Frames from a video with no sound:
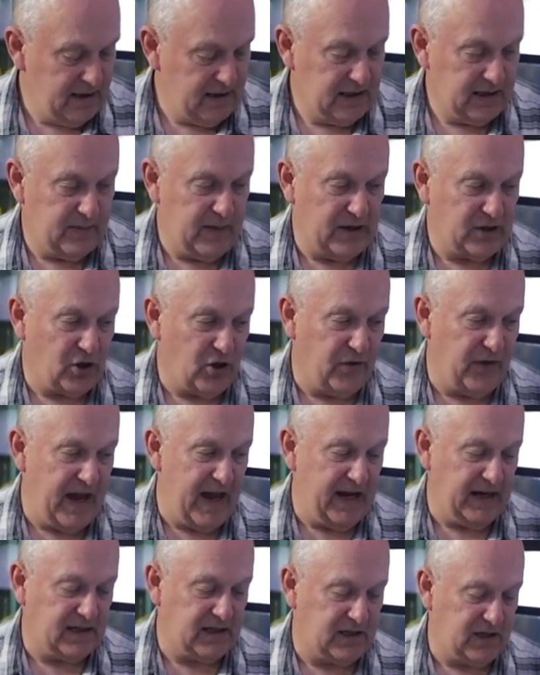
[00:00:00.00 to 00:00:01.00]
Special
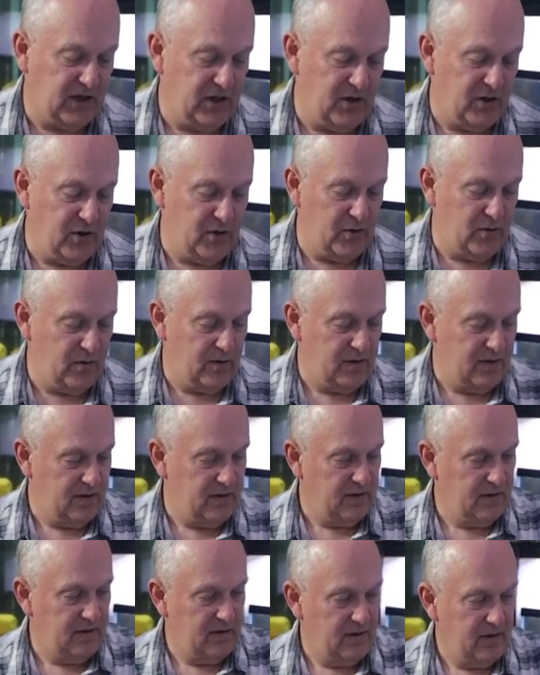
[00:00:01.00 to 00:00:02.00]
thanks to
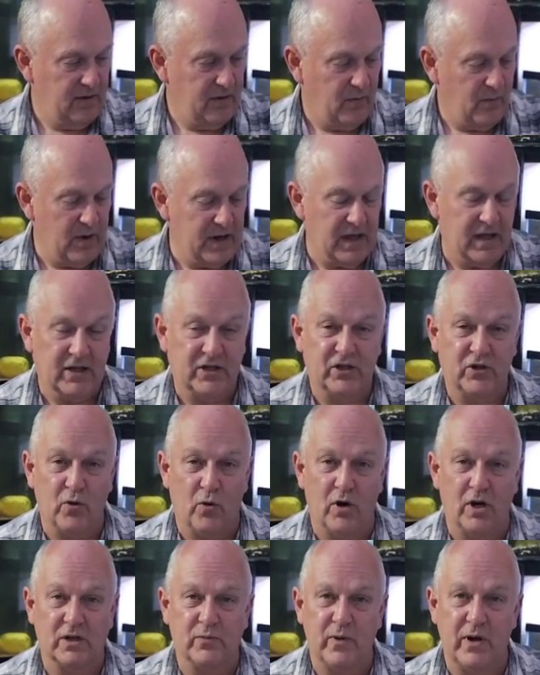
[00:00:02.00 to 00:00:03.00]
one of the
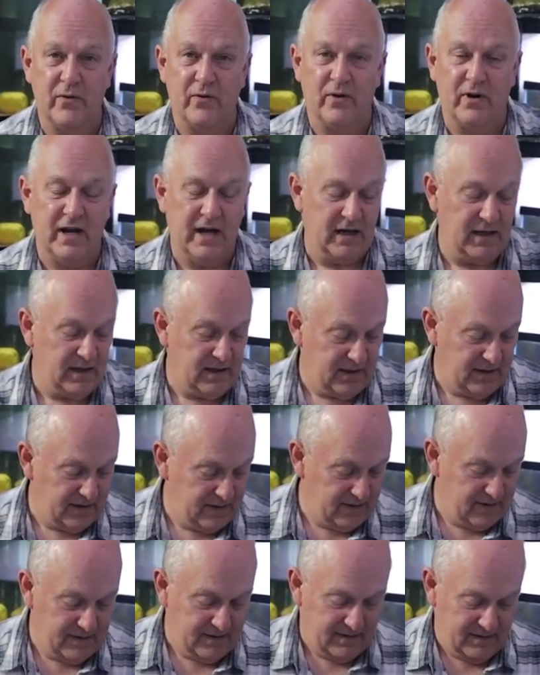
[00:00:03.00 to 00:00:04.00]
stores we were in
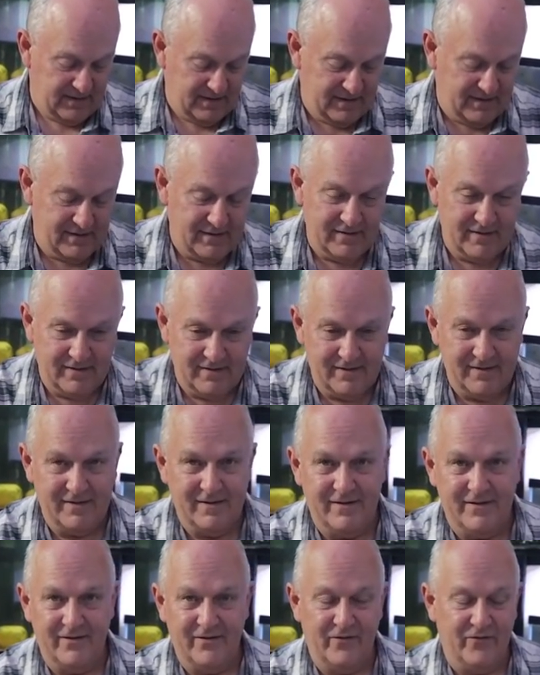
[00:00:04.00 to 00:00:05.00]

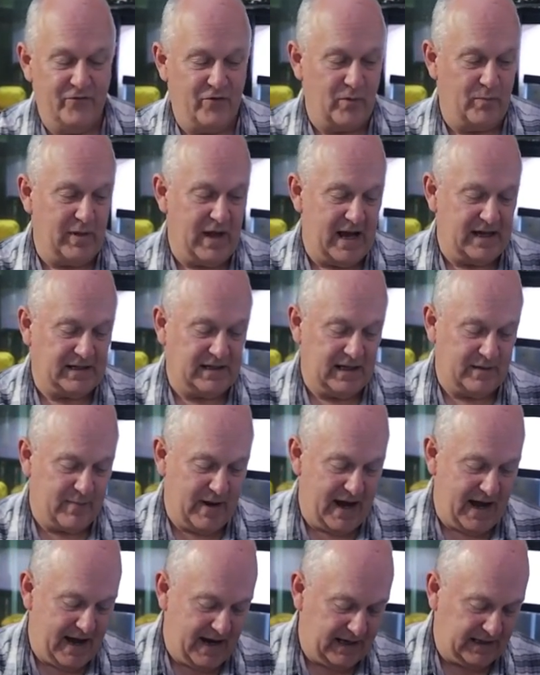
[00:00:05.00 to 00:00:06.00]
for plastic
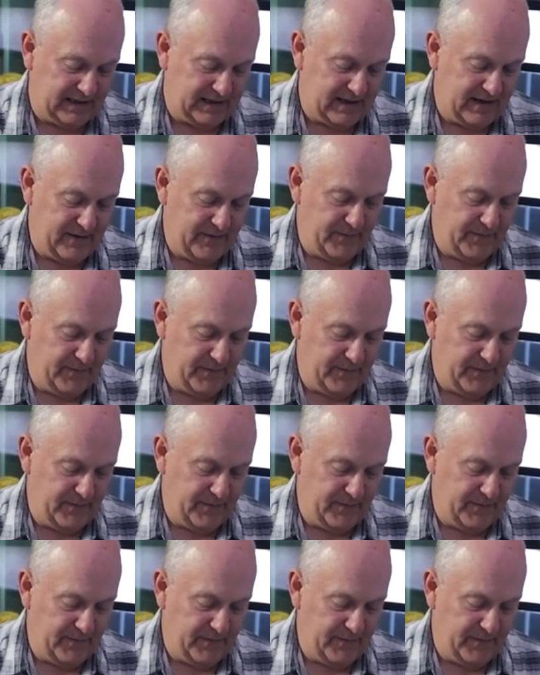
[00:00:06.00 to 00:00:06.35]
bags.